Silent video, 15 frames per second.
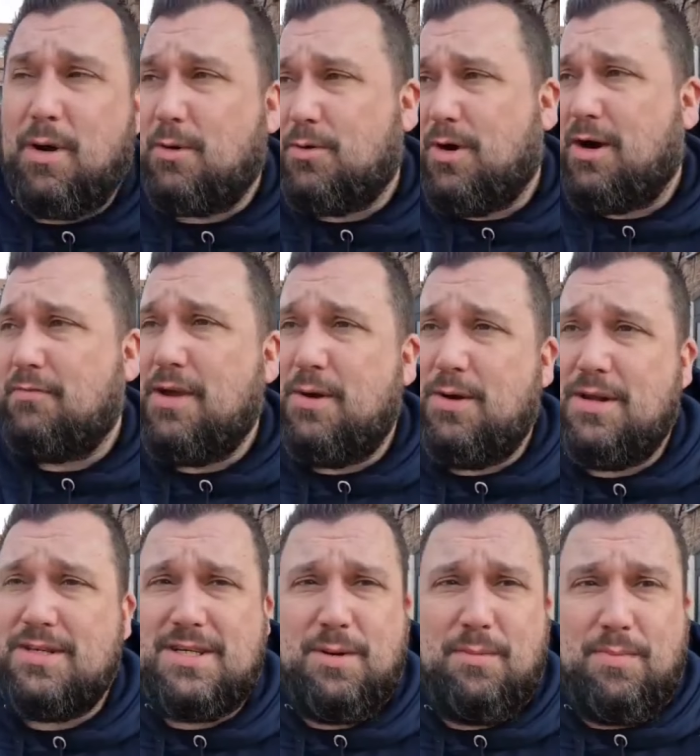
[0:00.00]
well, Craft
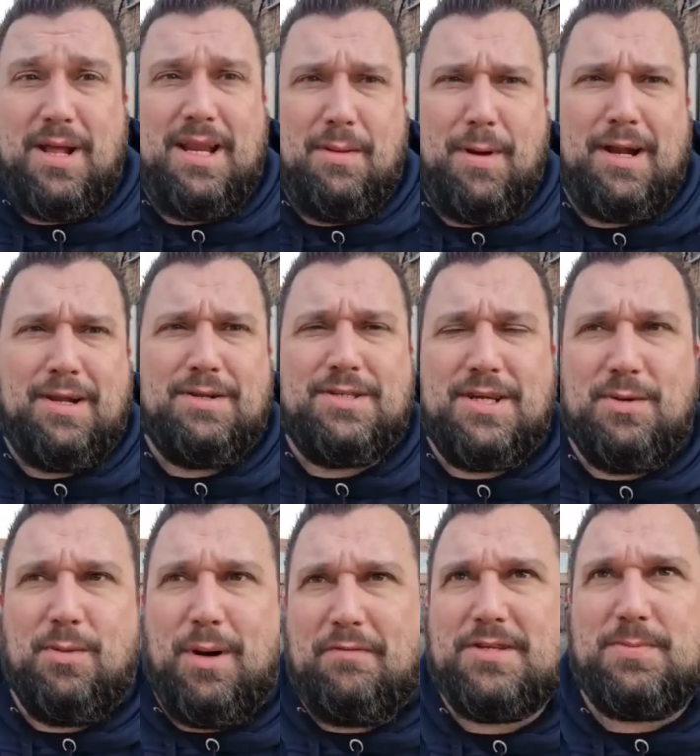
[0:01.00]
Union to Independent to
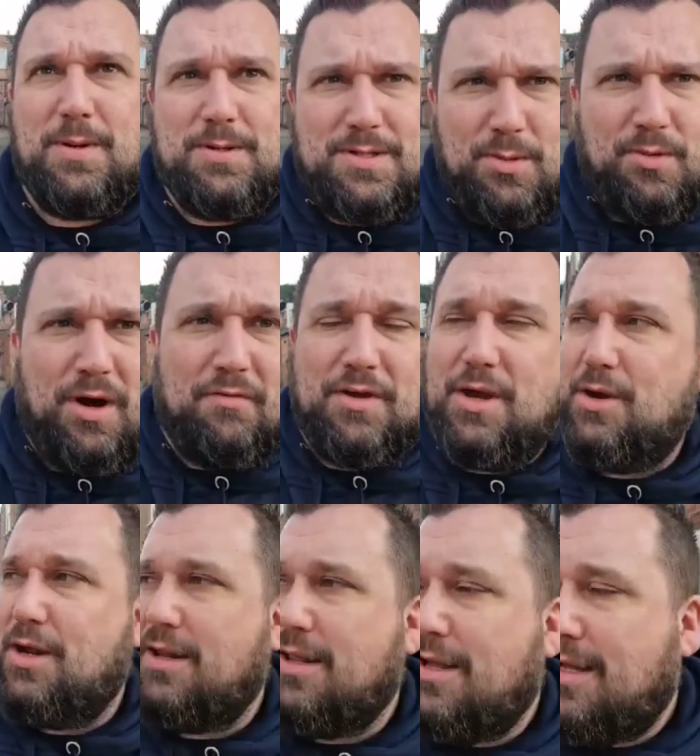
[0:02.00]
Wetherspoons to Craft
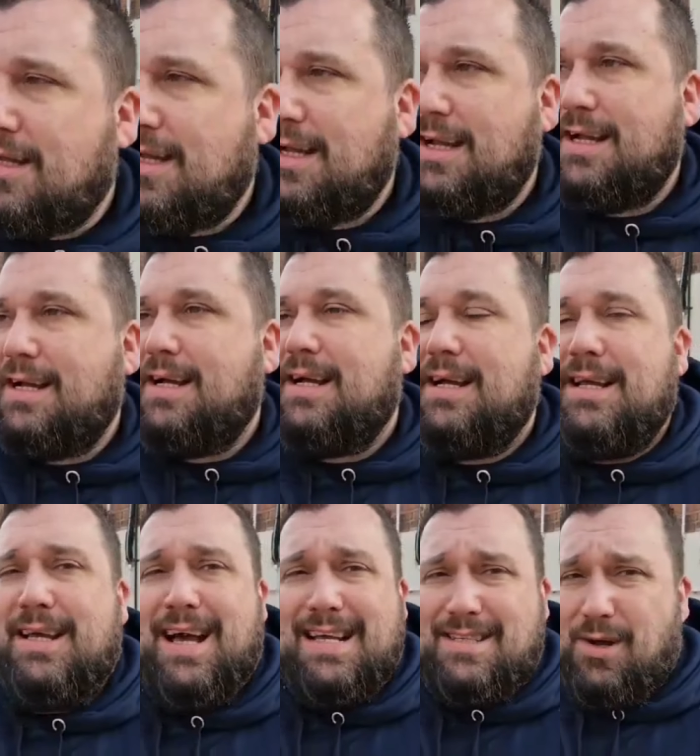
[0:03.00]
Union
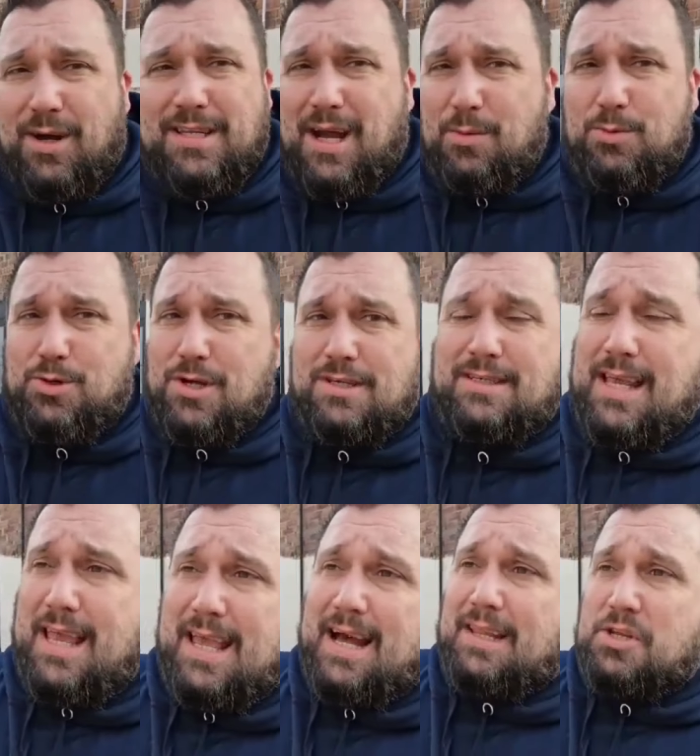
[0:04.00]
it's not, I don't just
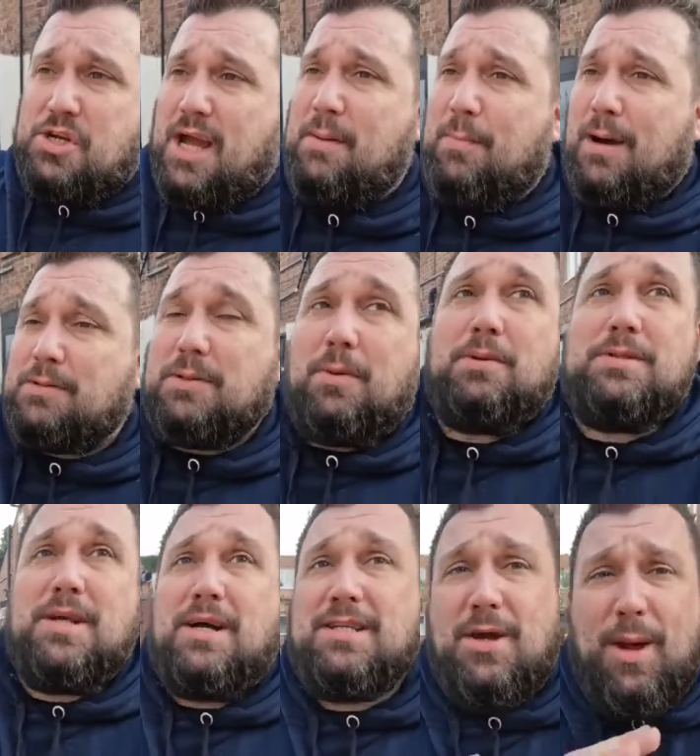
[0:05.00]
seek out the chain pubs.
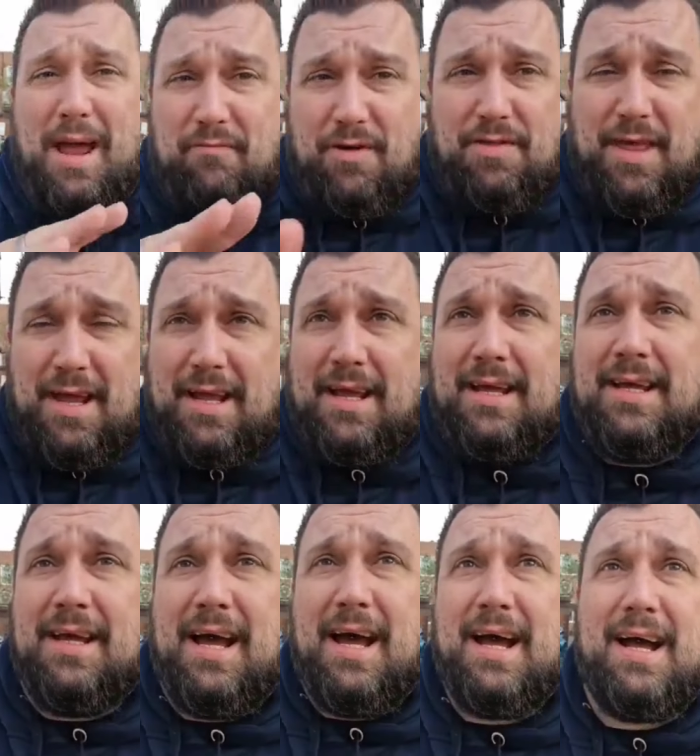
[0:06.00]
I do everything.
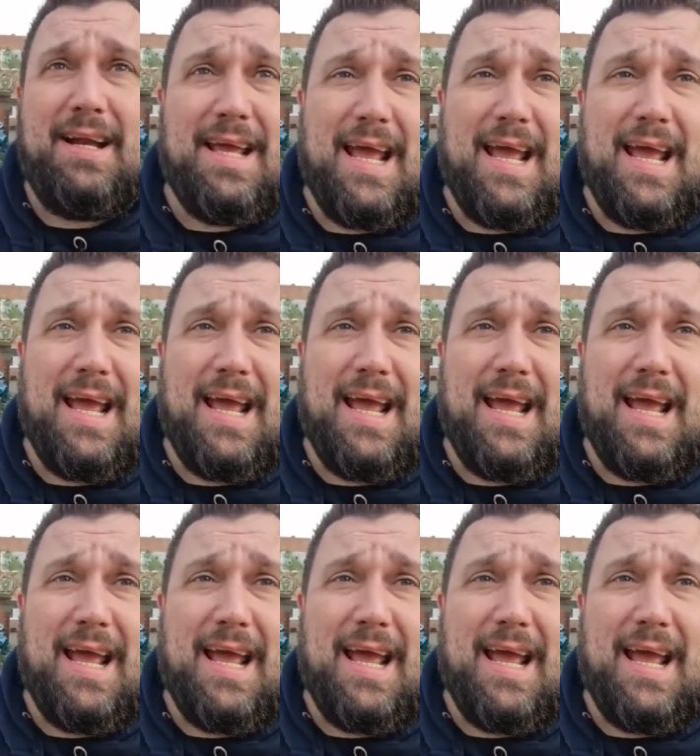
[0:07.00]
Uh, and again,